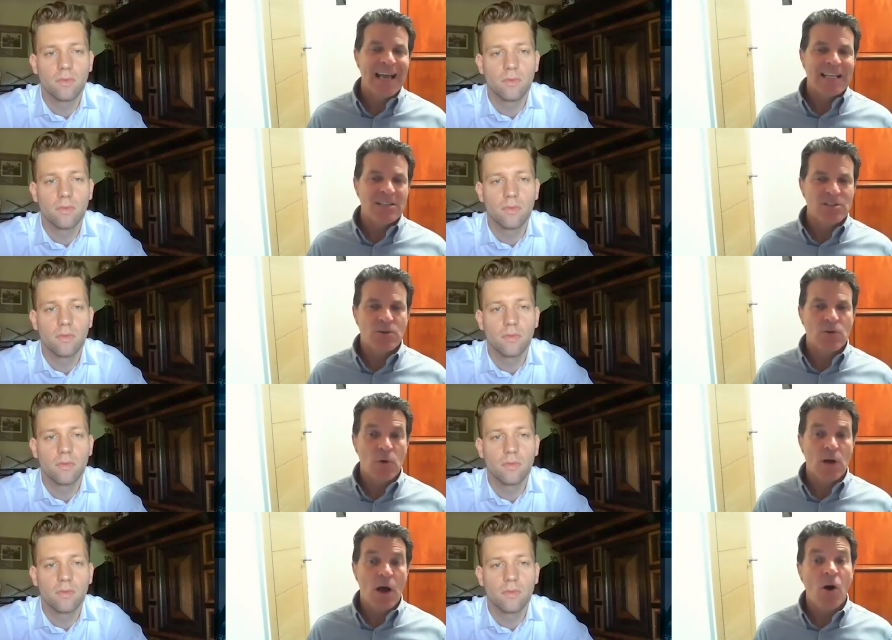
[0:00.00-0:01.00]
Speaker 1: to
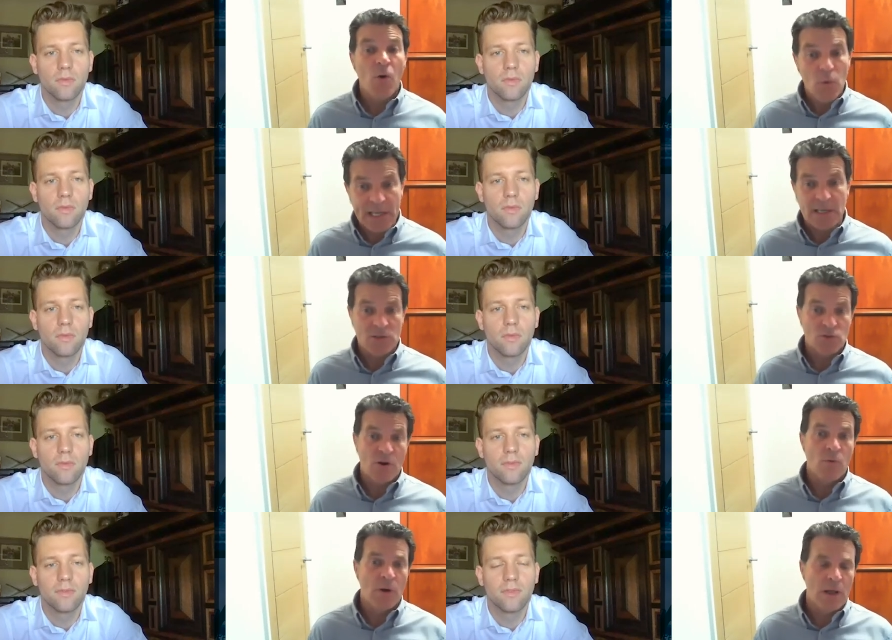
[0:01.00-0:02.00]
wholly
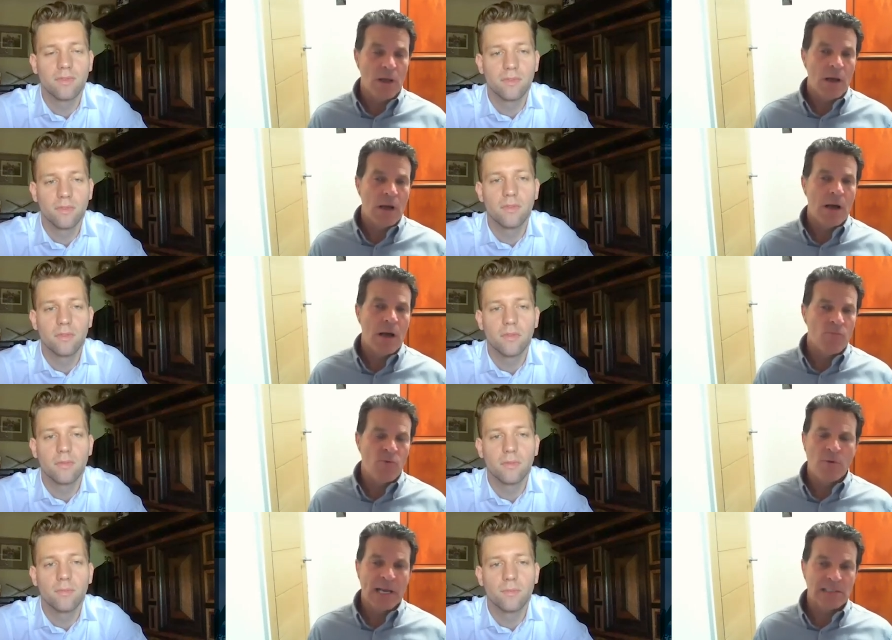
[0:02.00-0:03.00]
control um,
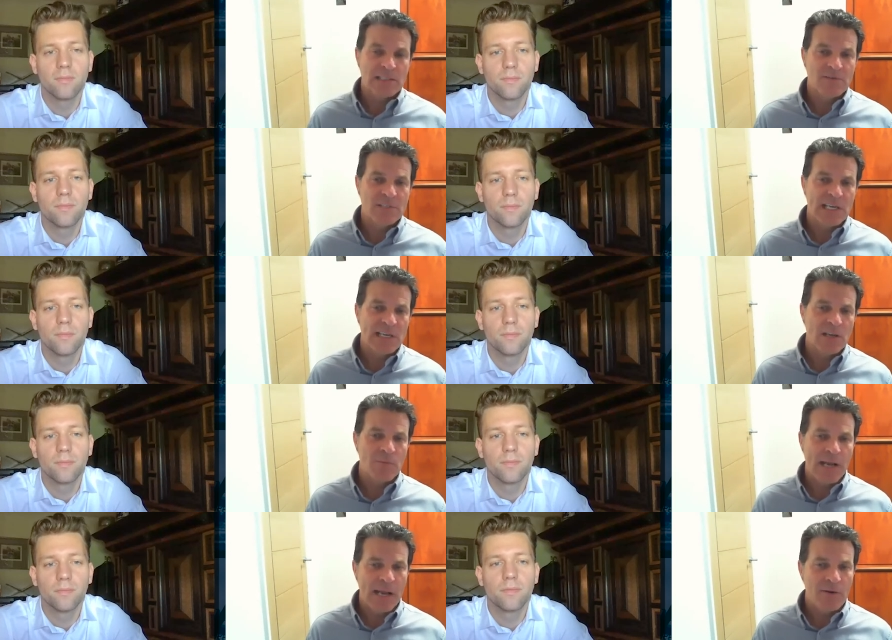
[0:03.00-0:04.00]
rodent activity in urban
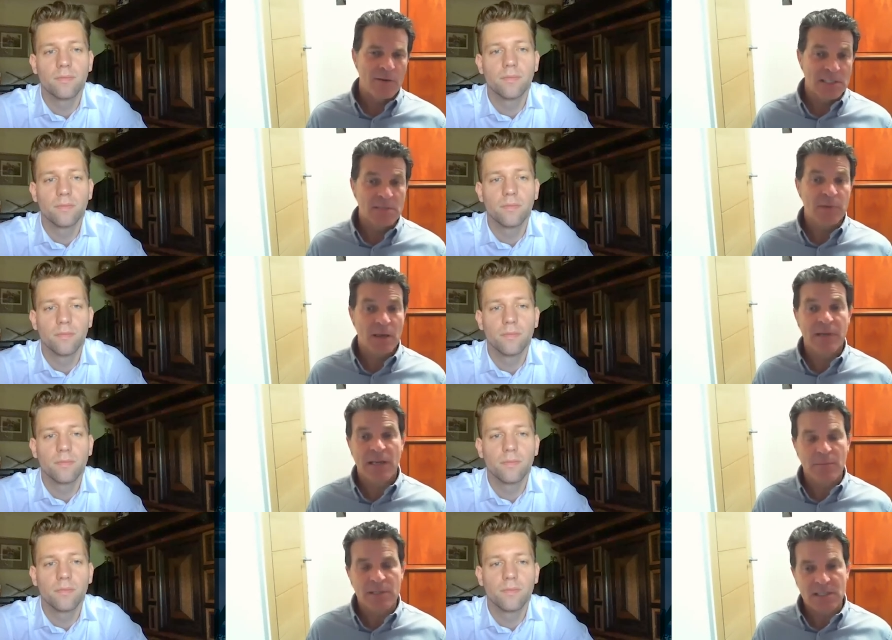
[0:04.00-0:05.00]
areas is becoming
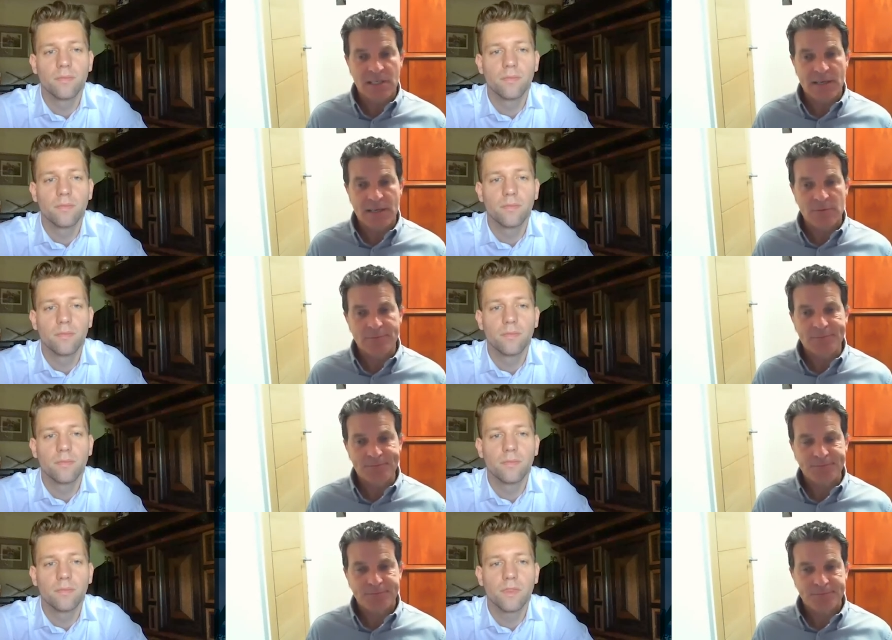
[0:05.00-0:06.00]
limited now.
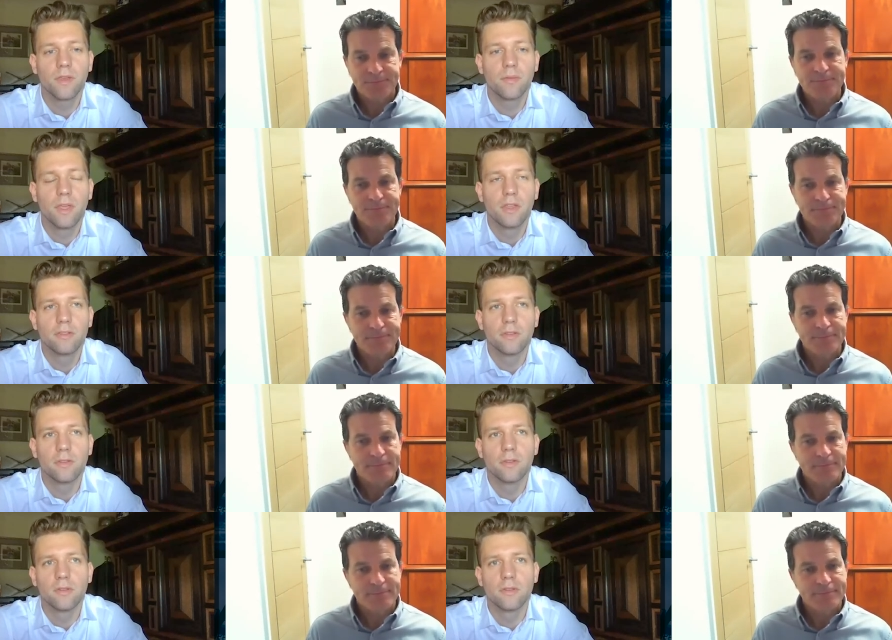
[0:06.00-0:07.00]
Speaker 2: Yeah. So you
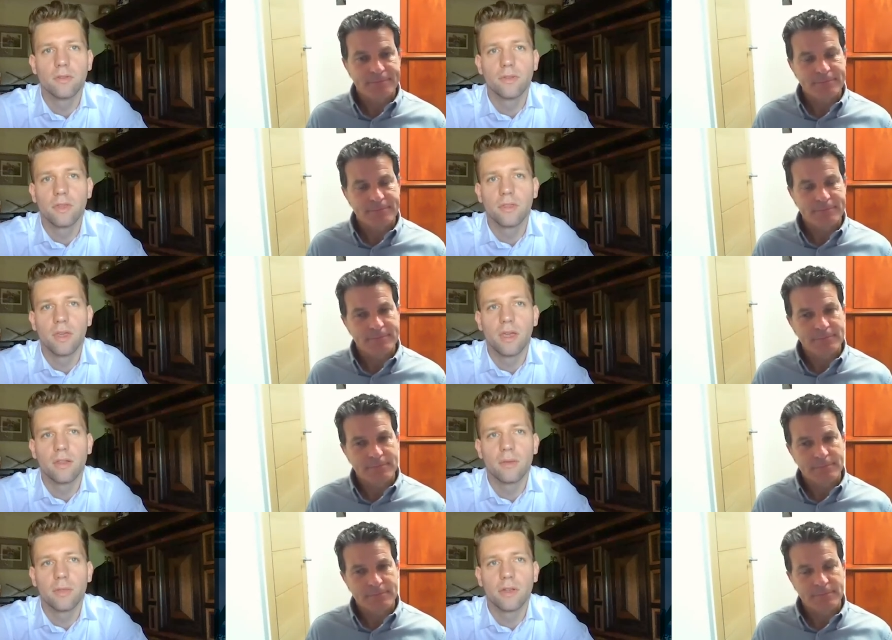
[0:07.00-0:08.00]
do, do you think
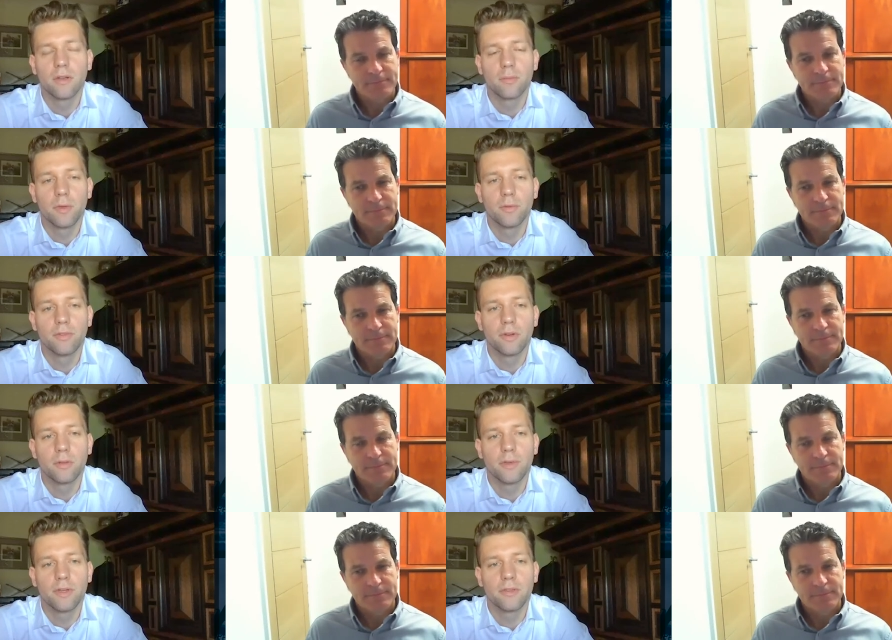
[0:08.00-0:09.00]
that, I mean, a lot of people talk
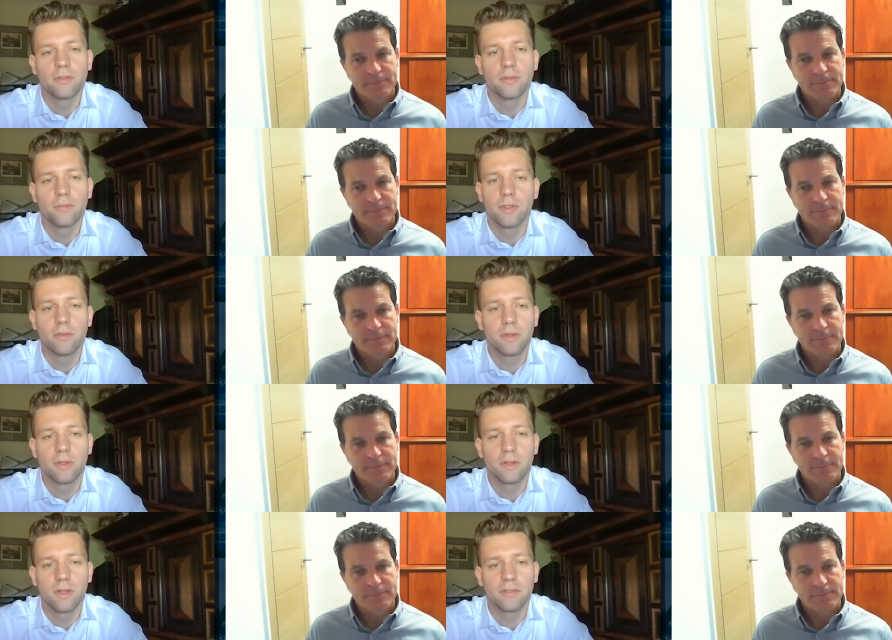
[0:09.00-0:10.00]
about this. Do you think
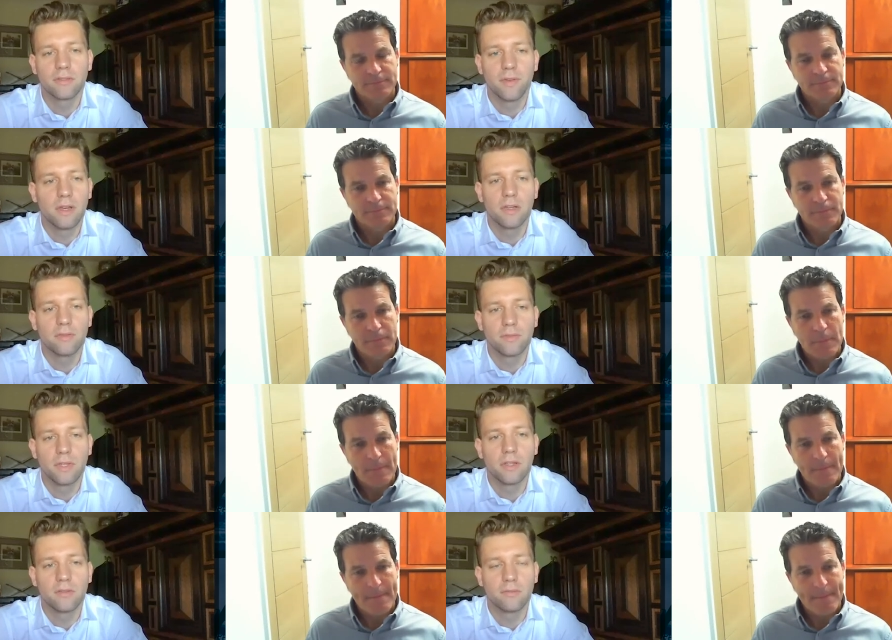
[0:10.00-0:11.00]
the next five,
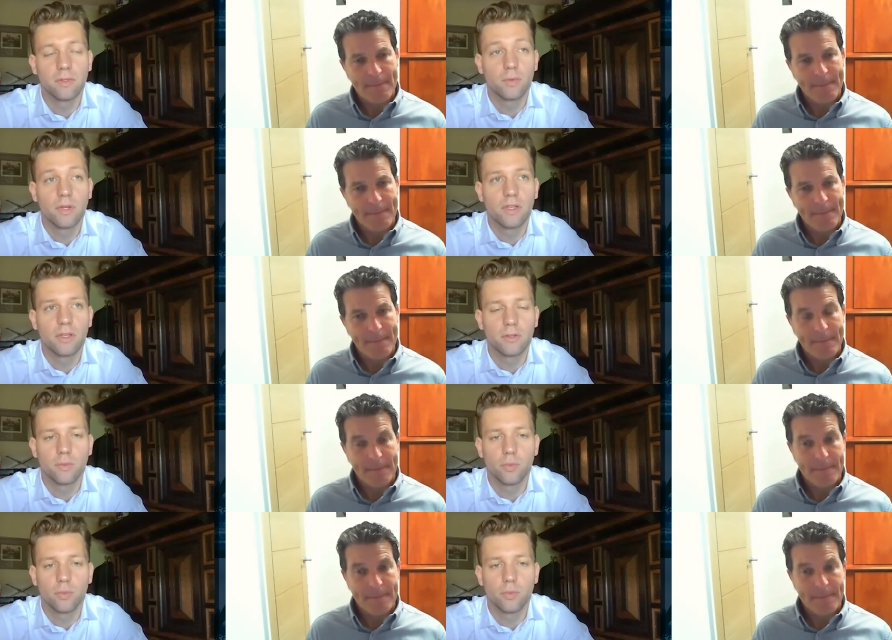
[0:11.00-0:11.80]
ten, twenty years,